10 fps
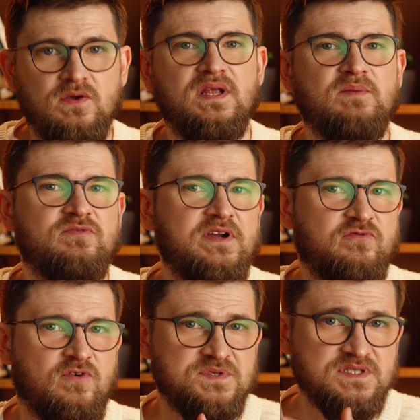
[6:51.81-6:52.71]
can upgrade
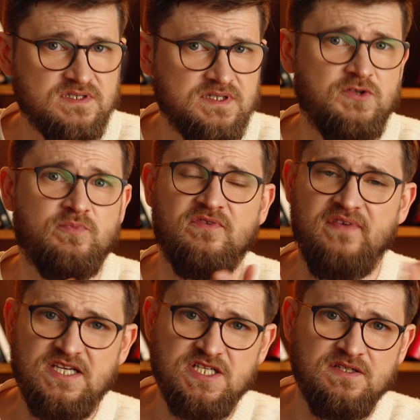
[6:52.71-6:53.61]
from starter to
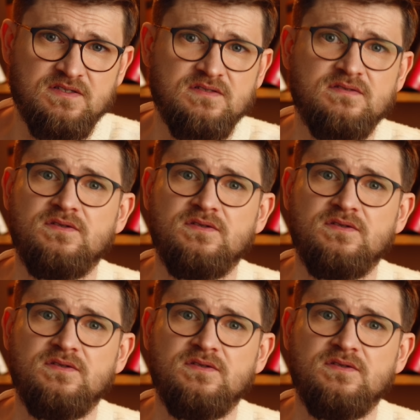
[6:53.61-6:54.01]
professional,